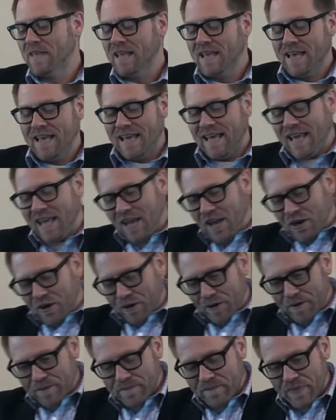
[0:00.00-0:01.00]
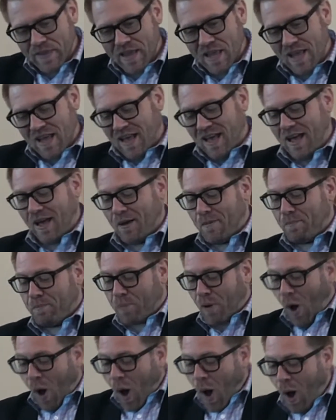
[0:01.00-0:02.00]
Here,
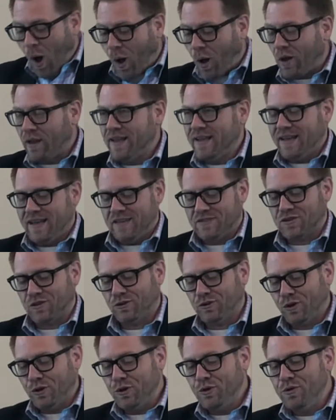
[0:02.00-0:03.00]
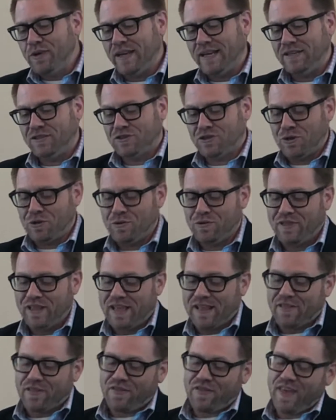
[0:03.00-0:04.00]
Paul is alluding to
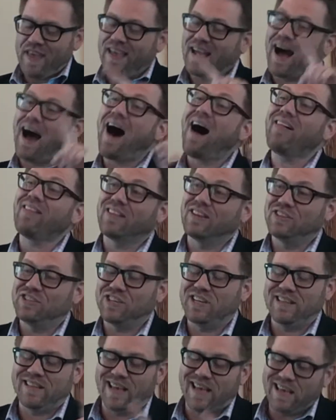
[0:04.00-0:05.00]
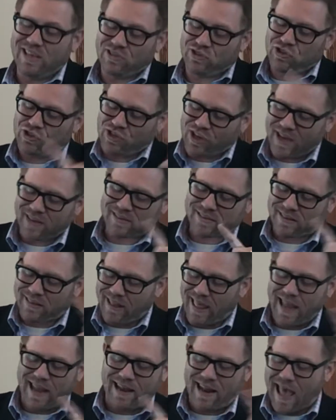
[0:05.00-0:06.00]
the theology that he's just
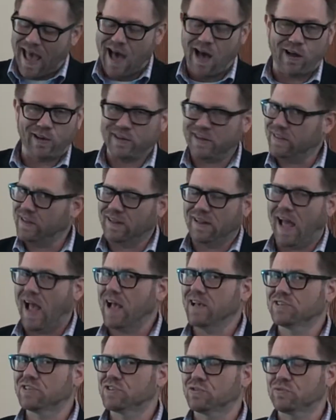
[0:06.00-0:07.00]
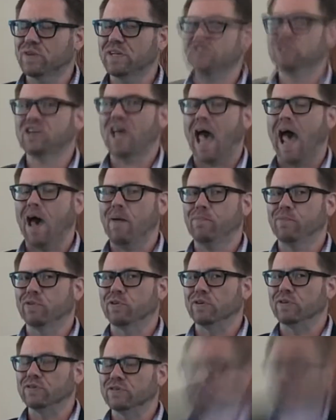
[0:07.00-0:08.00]
laid out in the last three
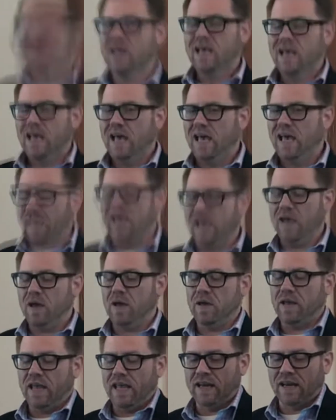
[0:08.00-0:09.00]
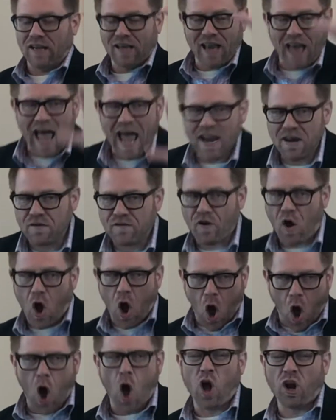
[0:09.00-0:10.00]
chapters. In light of
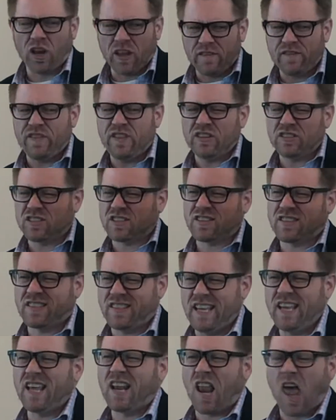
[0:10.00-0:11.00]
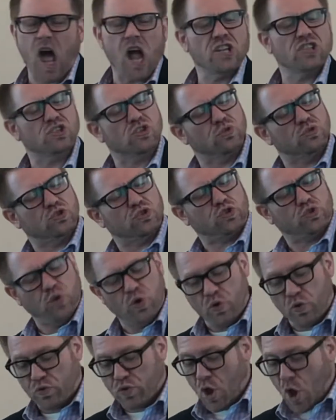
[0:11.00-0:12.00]
all of this theological
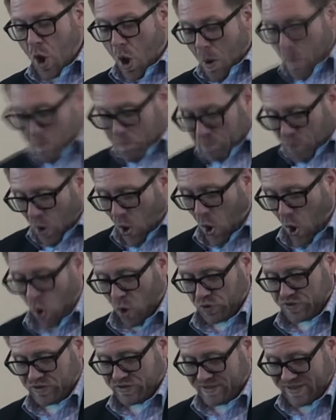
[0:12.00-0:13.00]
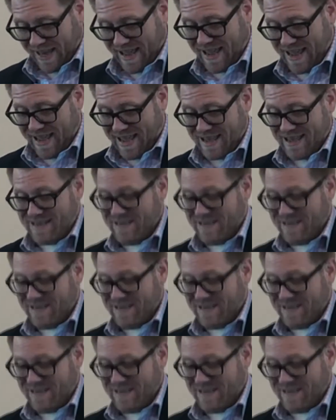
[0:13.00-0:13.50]
truth, Paul says.